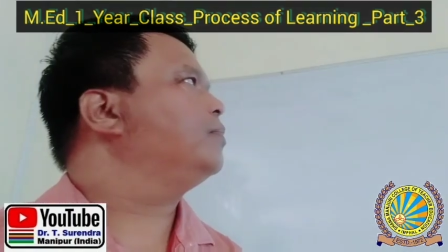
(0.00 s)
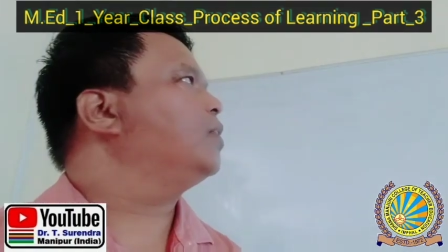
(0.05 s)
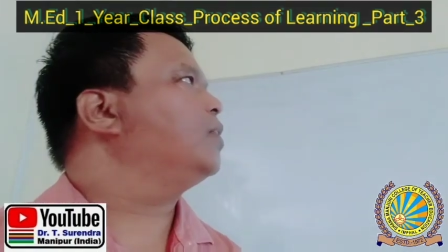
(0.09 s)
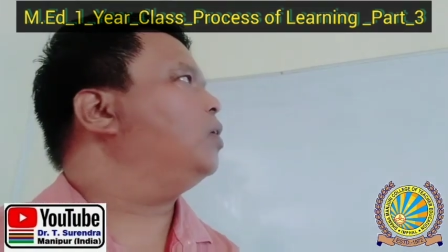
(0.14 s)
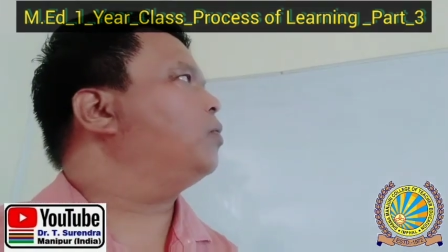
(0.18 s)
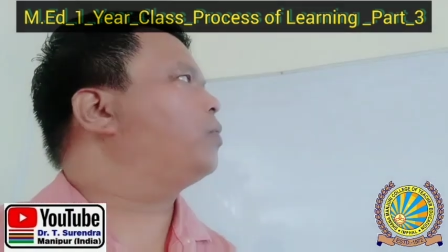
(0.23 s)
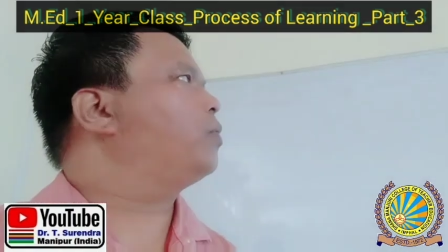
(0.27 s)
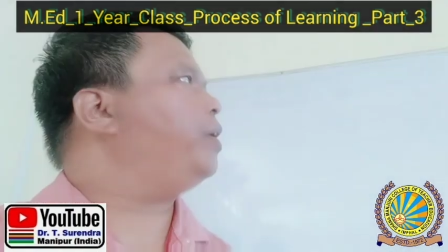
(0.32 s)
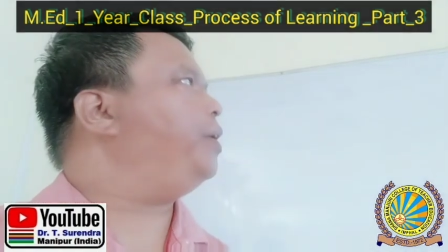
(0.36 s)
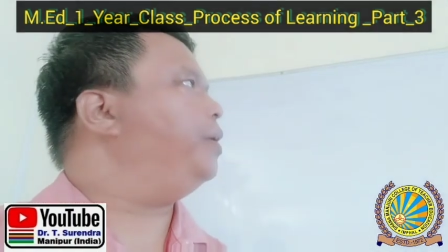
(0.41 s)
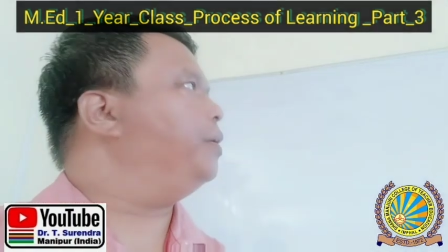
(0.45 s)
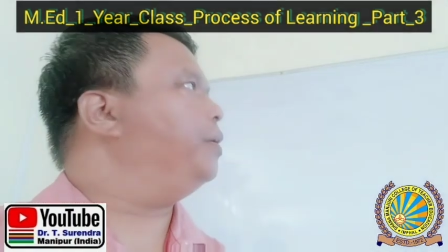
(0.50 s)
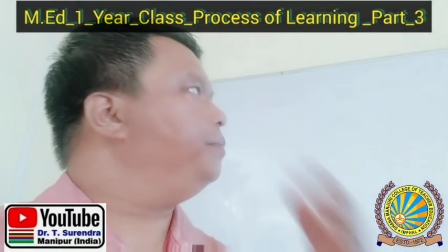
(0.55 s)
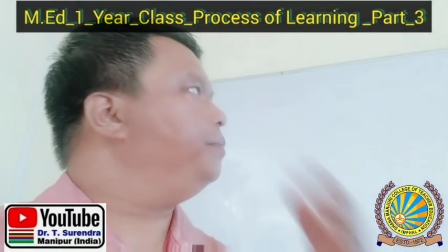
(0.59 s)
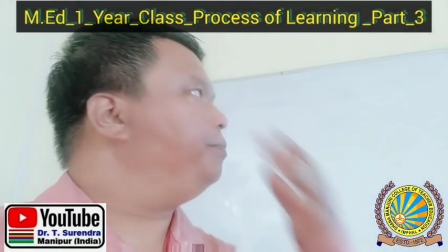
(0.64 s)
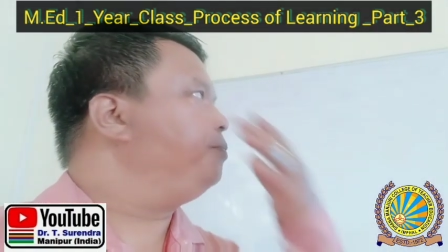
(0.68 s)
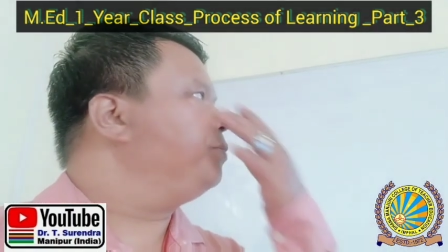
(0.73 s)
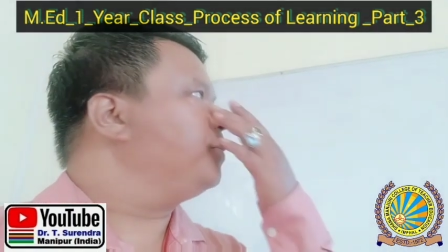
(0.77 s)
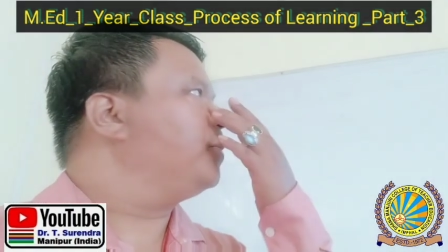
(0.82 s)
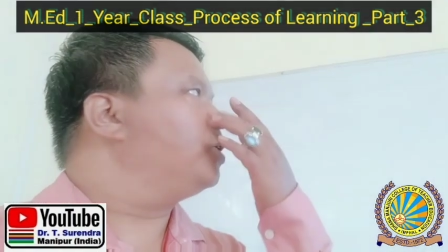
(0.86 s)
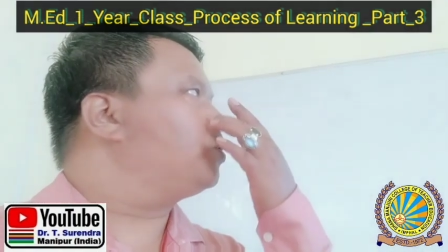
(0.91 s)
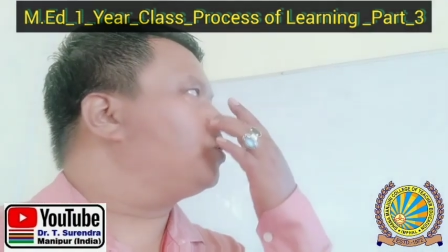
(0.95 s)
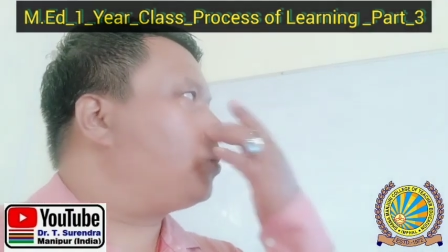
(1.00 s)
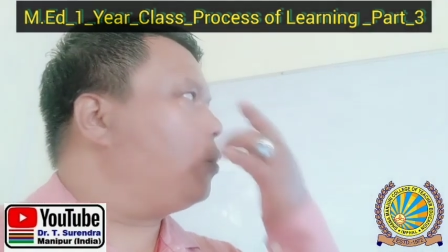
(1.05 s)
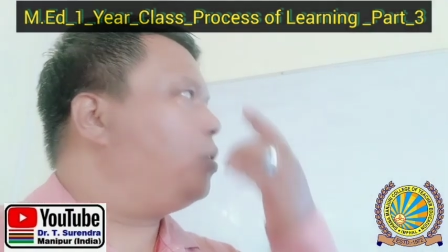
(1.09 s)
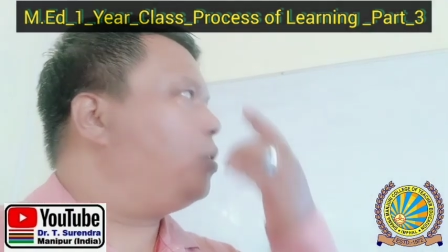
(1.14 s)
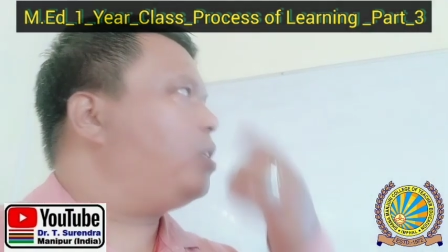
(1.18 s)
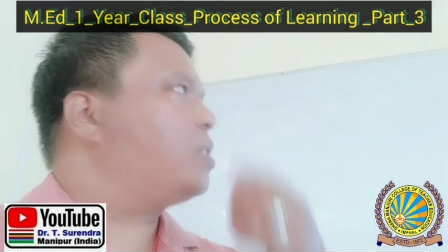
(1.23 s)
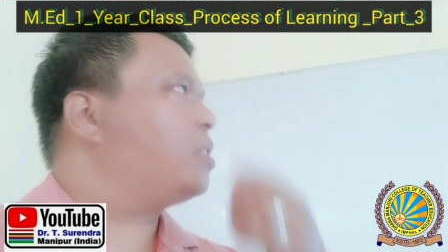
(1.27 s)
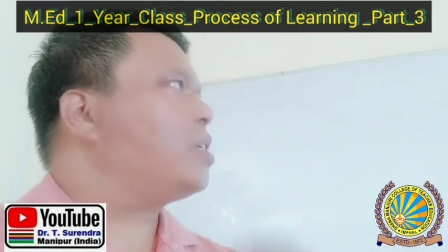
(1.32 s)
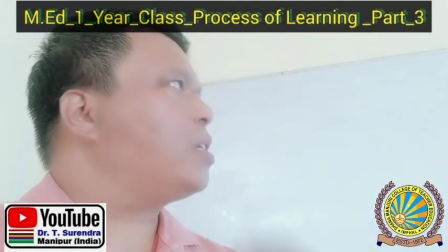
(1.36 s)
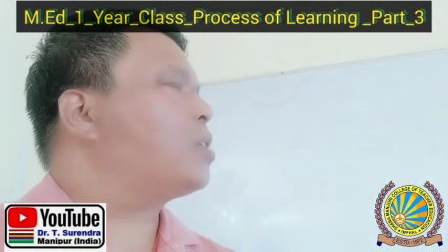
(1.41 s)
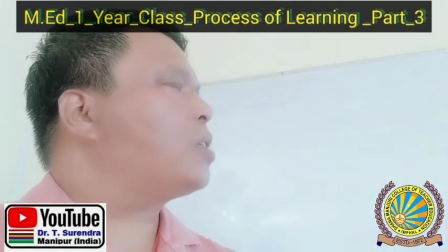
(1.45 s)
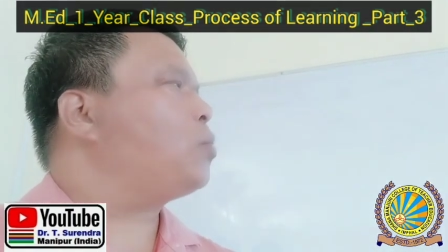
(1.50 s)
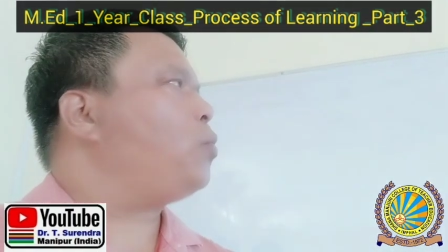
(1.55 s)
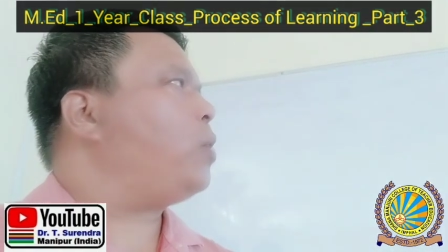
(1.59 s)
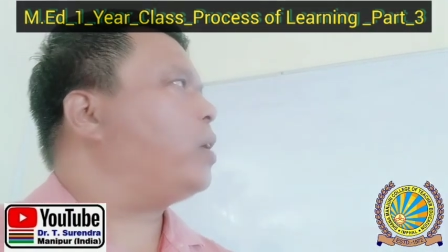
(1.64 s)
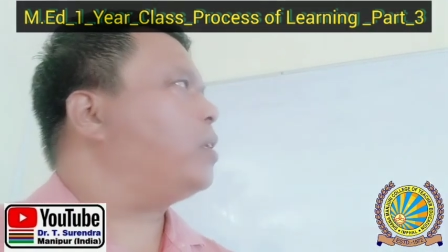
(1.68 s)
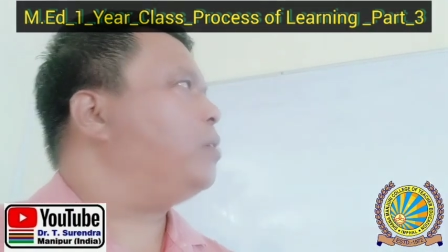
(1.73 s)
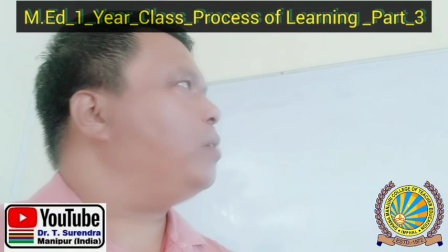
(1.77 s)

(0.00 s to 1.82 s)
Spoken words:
Okay, so this is what the